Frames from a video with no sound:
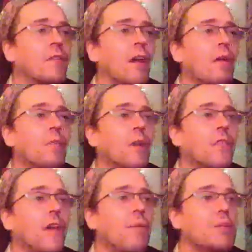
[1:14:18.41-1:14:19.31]
I'll
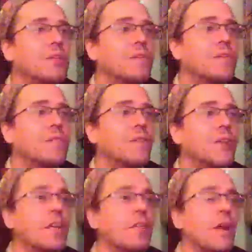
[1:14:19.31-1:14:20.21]
bet that was
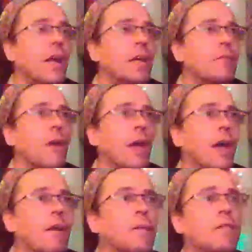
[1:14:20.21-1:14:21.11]
freaking great,
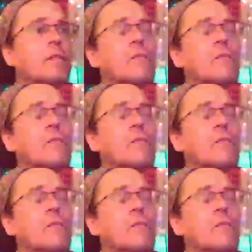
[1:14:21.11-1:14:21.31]
man.